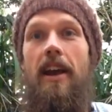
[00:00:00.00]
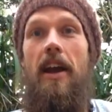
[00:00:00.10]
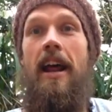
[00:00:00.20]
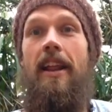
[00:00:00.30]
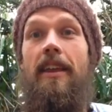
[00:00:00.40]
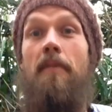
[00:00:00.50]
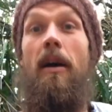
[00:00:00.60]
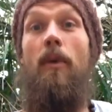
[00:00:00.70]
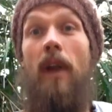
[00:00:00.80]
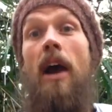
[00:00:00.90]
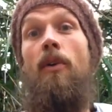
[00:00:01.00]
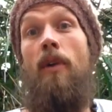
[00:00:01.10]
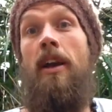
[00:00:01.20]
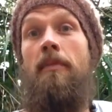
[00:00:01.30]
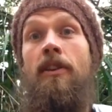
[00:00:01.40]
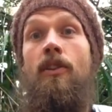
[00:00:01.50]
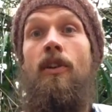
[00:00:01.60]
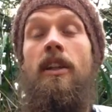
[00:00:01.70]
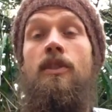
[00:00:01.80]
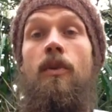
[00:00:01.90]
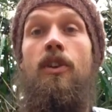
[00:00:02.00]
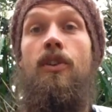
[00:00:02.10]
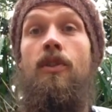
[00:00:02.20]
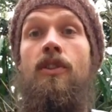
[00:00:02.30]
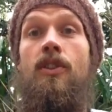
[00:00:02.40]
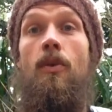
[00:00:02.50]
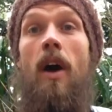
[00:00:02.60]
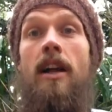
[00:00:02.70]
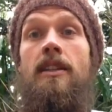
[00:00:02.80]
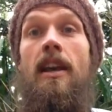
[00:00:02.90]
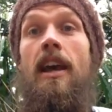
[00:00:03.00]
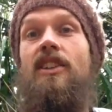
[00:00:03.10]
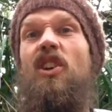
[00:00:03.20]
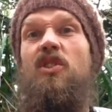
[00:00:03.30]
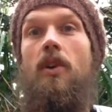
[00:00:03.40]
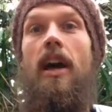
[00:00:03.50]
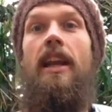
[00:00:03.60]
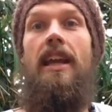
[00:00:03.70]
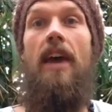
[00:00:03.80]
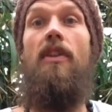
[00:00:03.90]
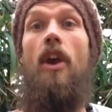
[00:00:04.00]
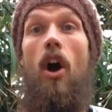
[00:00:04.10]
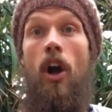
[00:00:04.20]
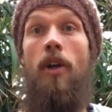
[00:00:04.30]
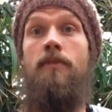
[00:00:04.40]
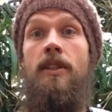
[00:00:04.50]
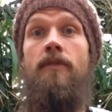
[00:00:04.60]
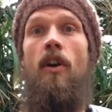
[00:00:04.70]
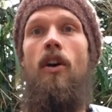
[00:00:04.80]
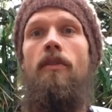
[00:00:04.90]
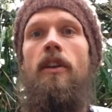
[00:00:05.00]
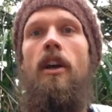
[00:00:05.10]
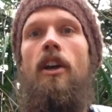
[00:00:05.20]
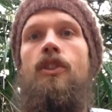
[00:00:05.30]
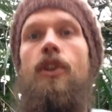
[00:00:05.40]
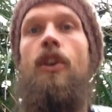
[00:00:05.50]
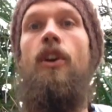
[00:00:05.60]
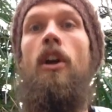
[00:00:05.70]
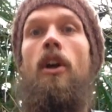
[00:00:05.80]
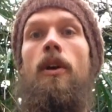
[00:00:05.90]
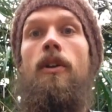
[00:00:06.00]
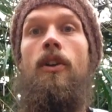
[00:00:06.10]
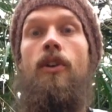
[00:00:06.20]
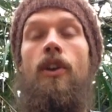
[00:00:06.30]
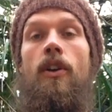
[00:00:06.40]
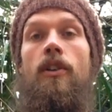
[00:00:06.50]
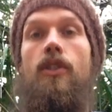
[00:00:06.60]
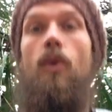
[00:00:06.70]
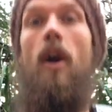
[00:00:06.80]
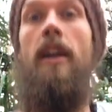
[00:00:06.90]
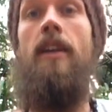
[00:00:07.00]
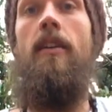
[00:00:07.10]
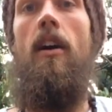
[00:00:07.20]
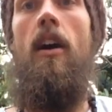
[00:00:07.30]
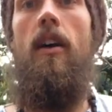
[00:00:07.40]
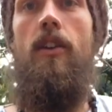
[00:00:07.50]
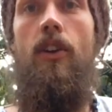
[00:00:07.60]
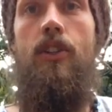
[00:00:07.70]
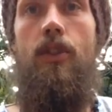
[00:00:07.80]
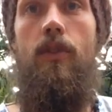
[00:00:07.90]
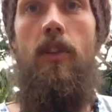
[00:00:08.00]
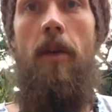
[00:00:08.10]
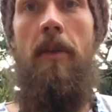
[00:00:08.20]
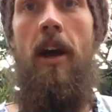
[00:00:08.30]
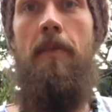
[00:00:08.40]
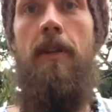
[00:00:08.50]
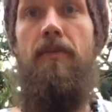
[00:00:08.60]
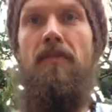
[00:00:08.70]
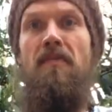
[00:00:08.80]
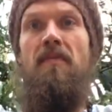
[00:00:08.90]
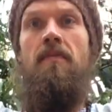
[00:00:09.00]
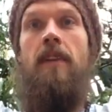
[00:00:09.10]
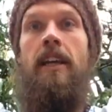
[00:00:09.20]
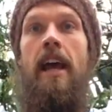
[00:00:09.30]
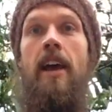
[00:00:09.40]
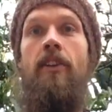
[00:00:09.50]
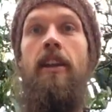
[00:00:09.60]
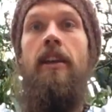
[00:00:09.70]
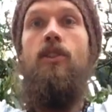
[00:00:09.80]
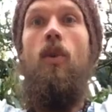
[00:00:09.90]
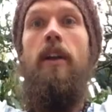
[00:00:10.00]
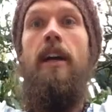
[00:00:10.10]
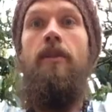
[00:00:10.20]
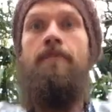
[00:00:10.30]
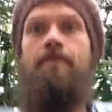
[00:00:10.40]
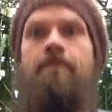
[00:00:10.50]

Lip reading: getting at a thing, but what I would recommend doing is when you're doing squats is also kind of get the arms involved. So you're squatting, you're coming up and inhaling, squatting down.